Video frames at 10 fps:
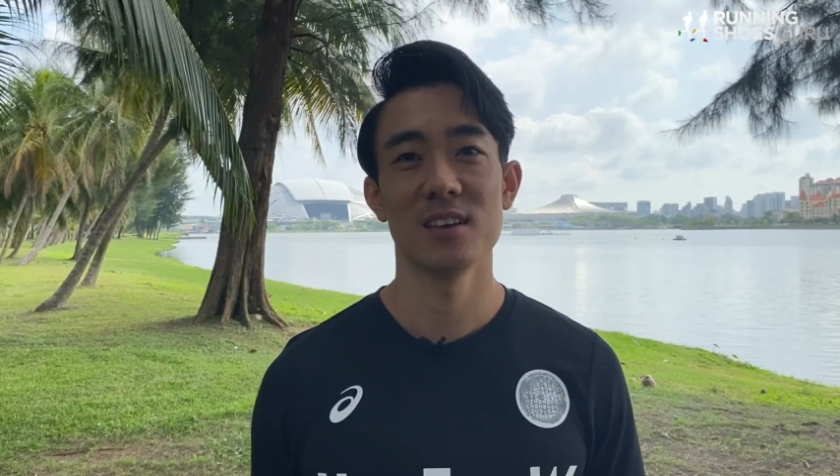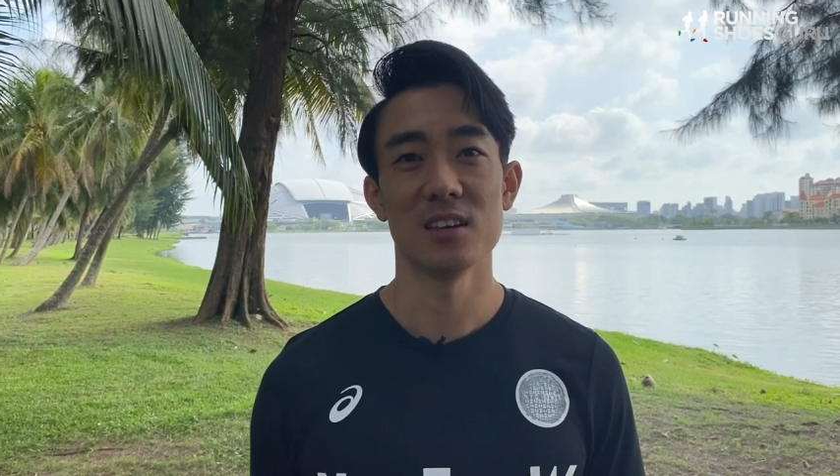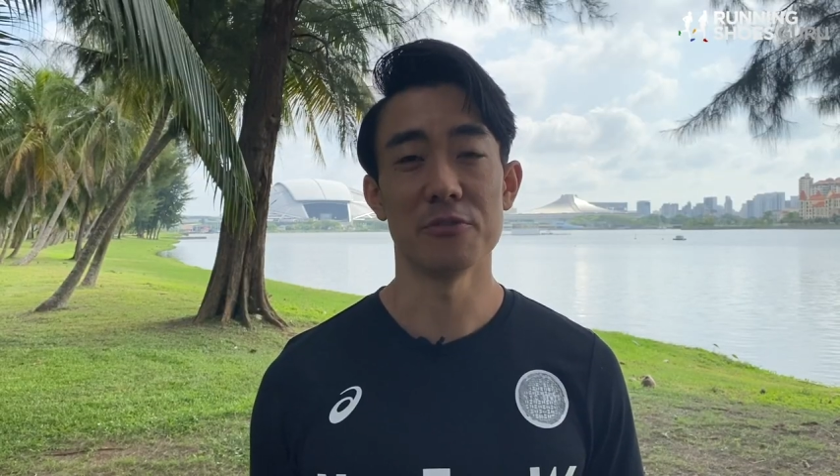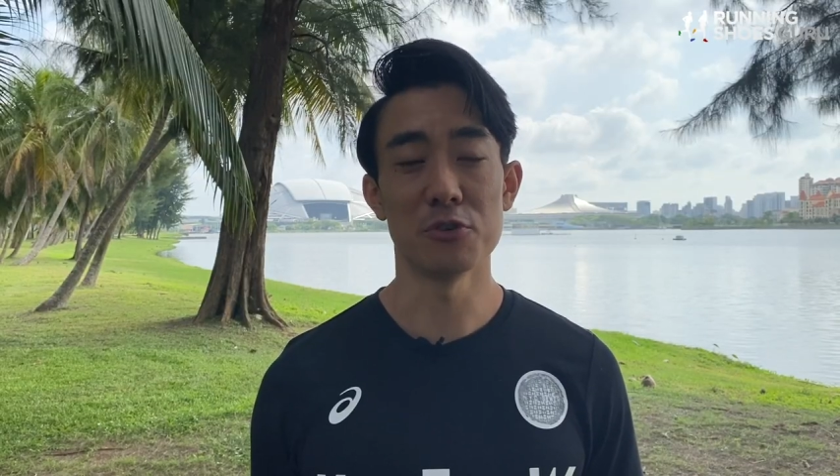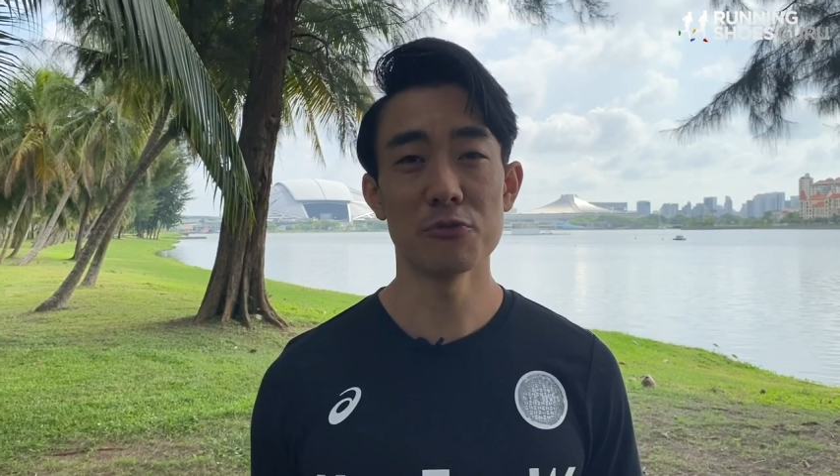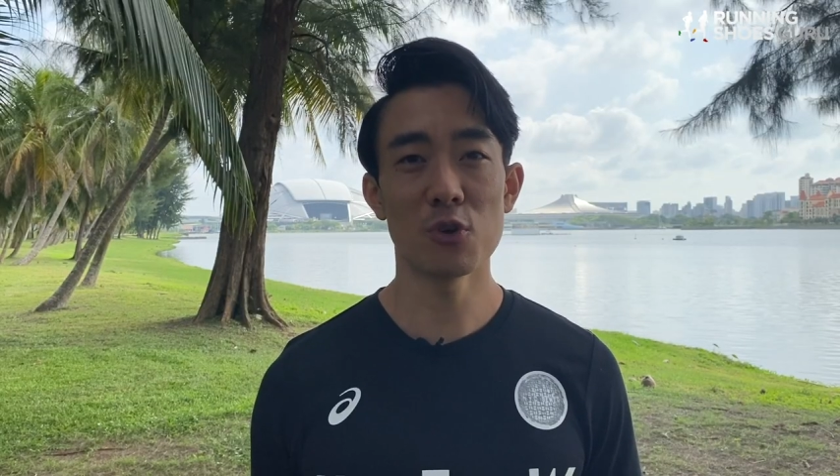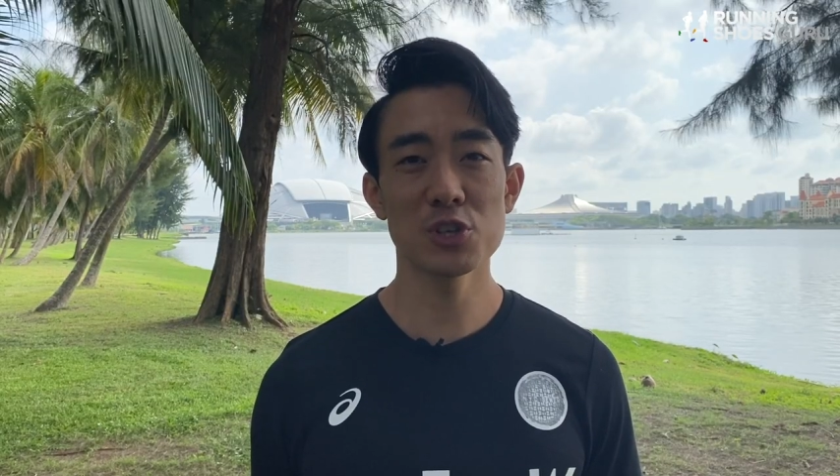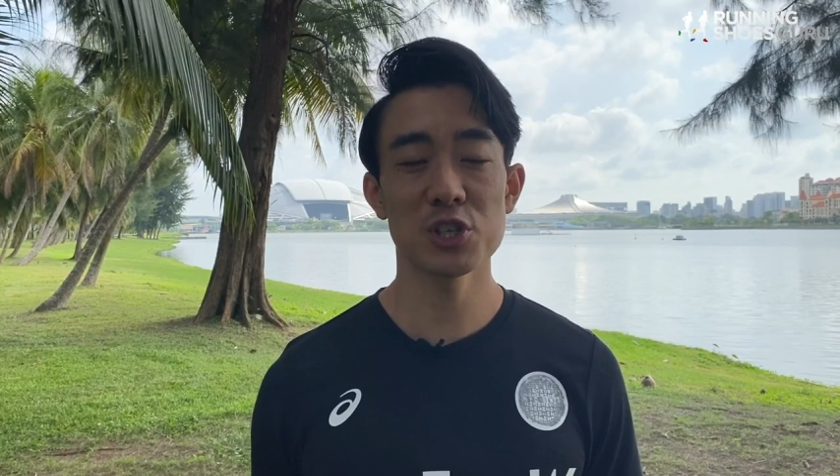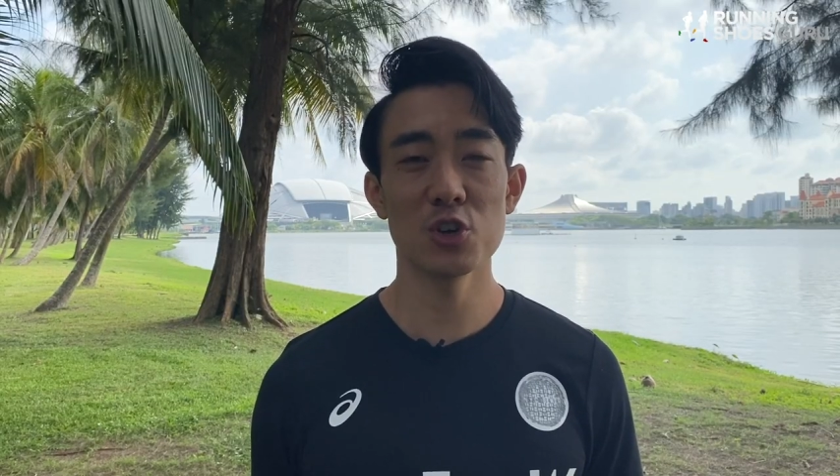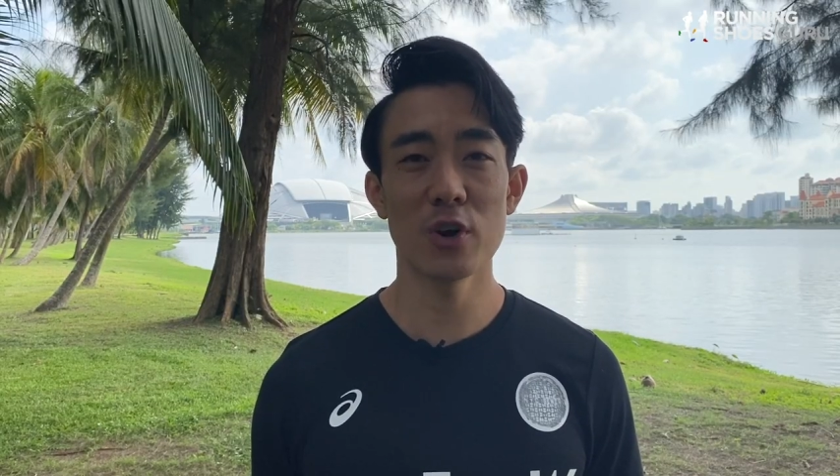If you've
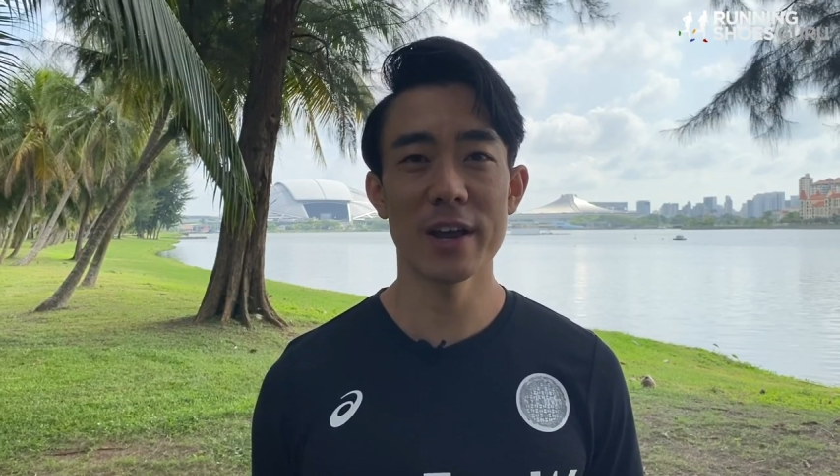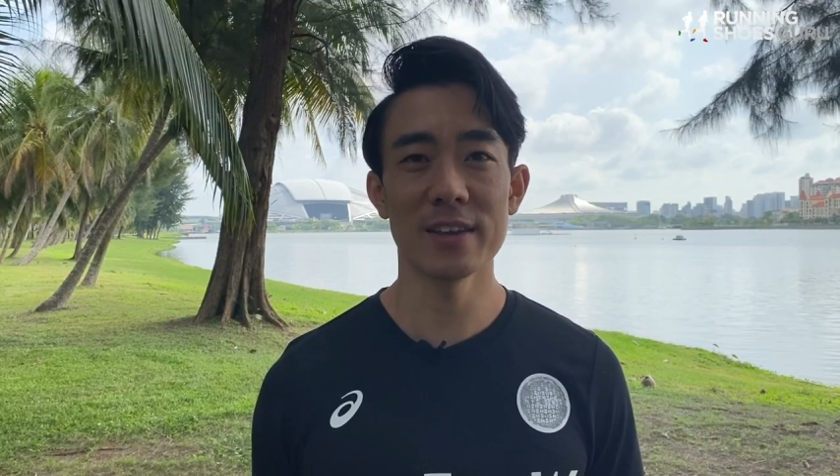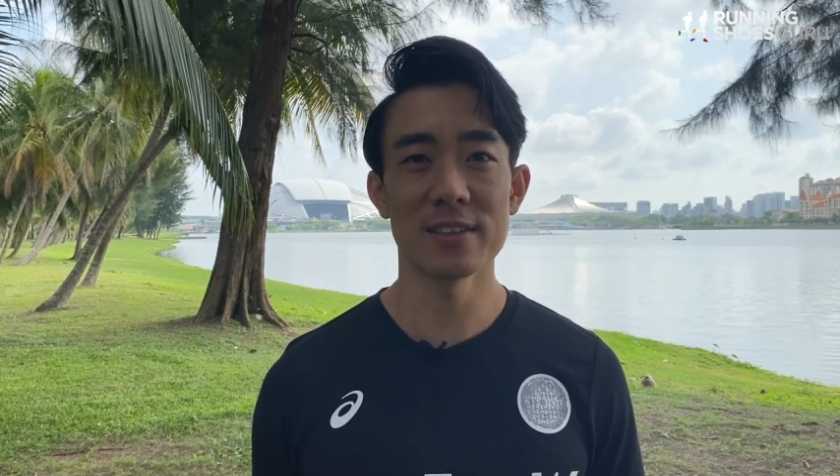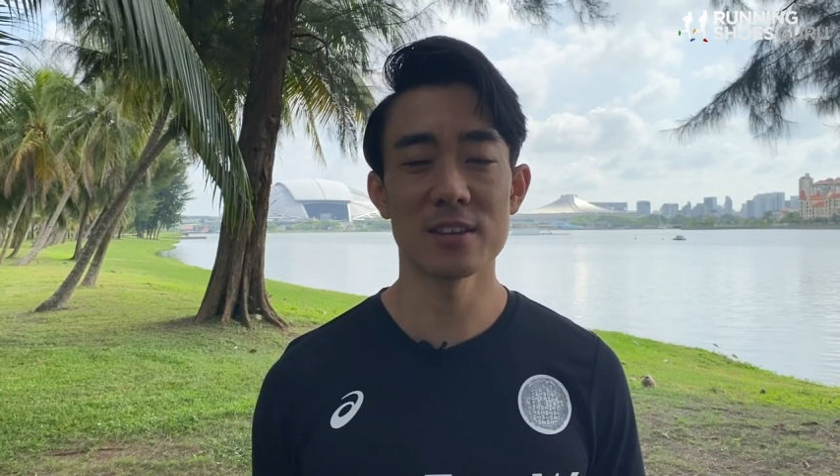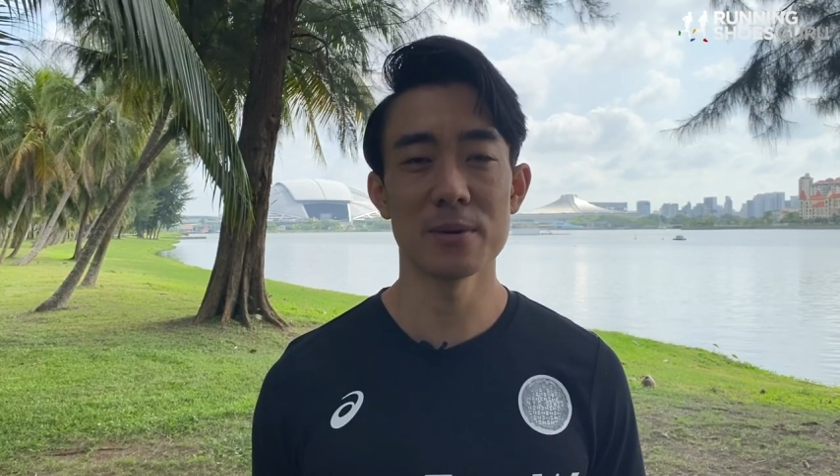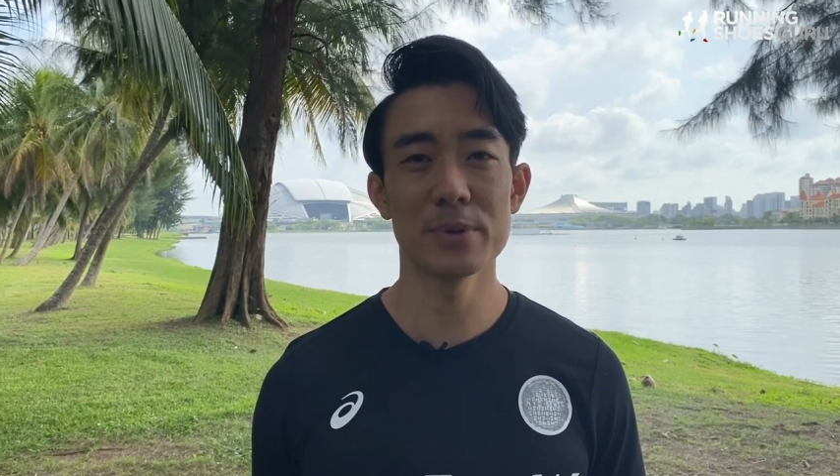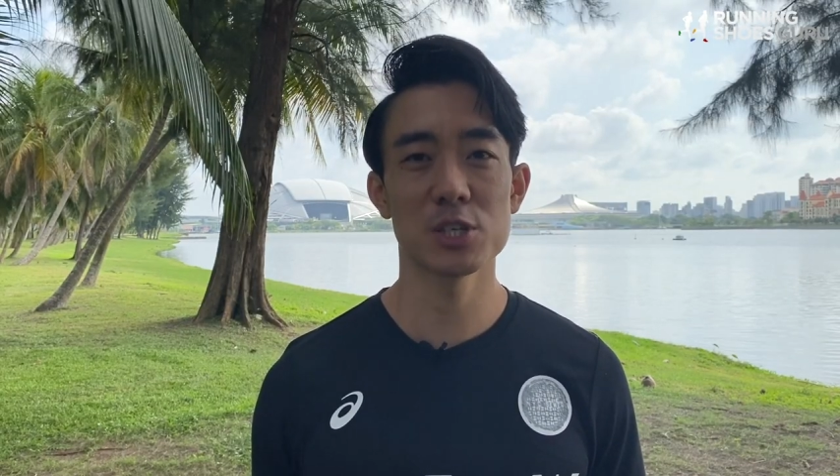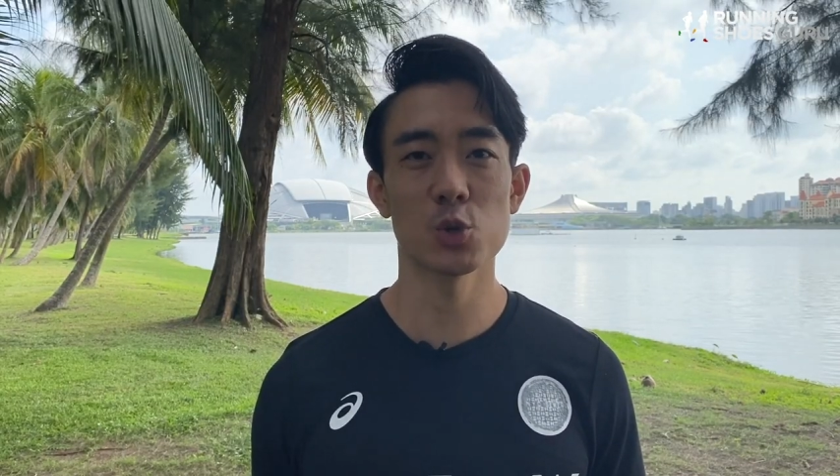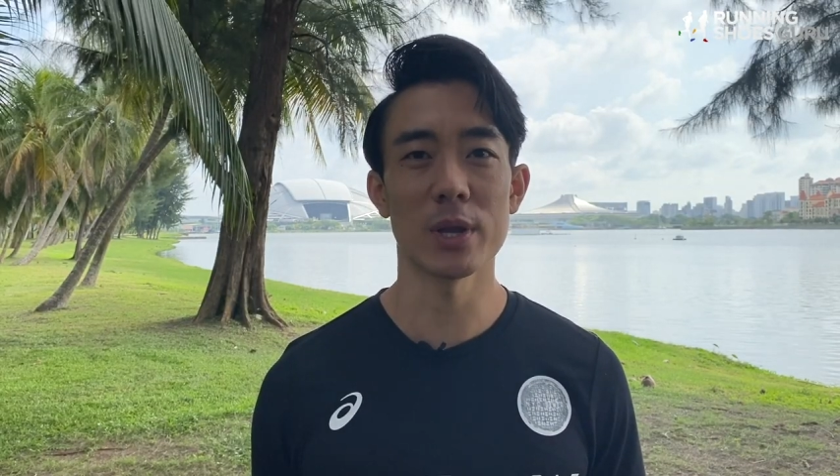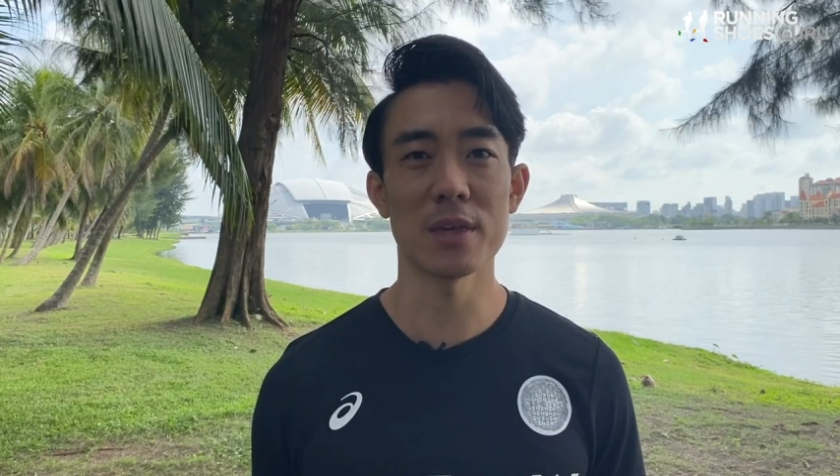also run in the Nimbus
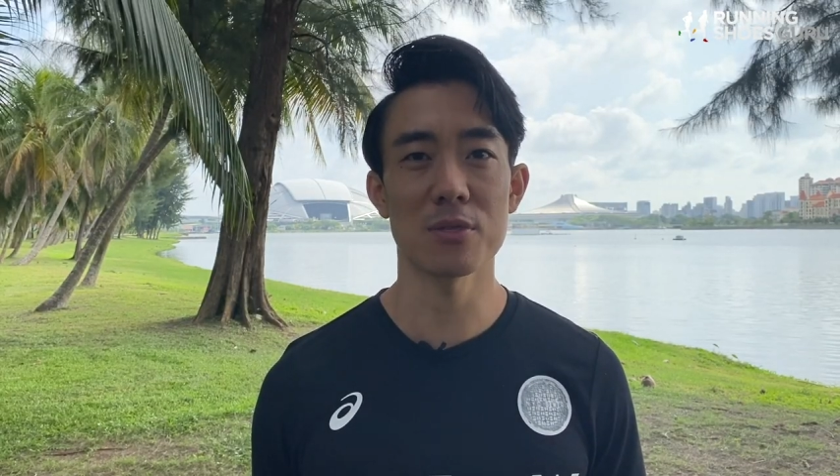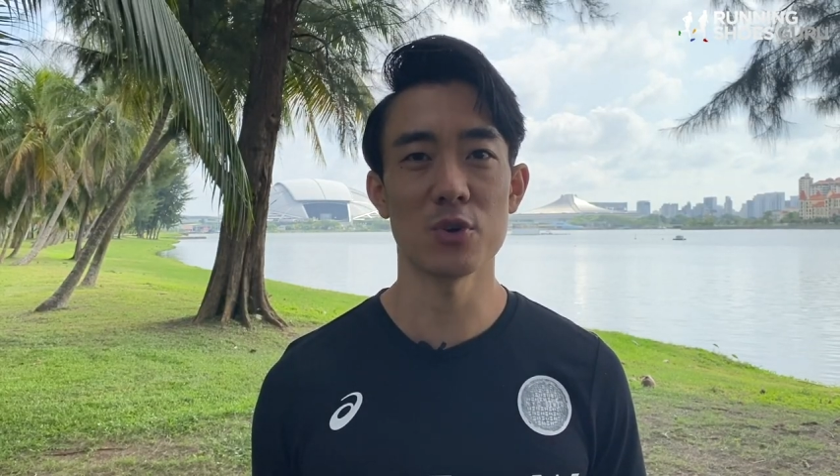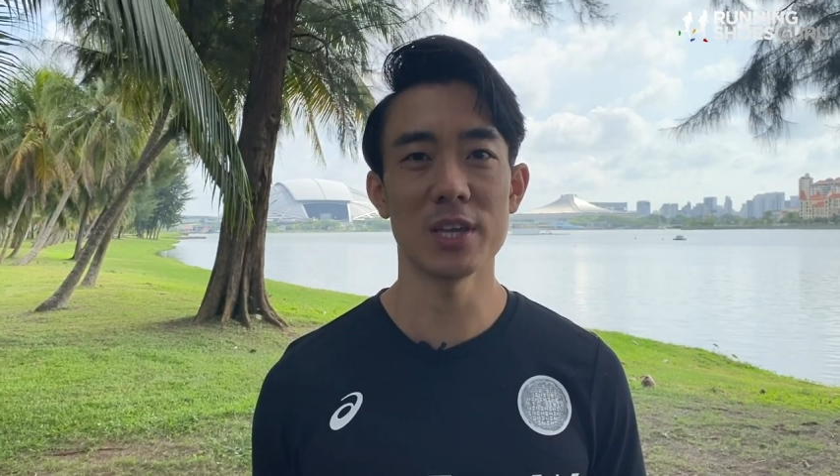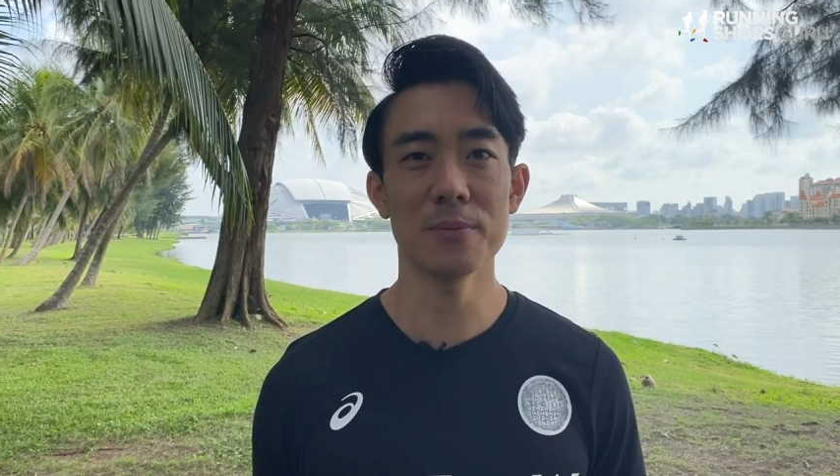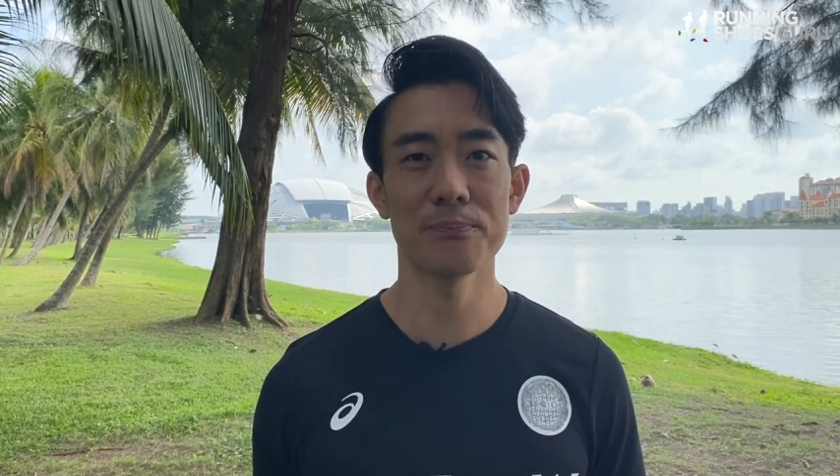23,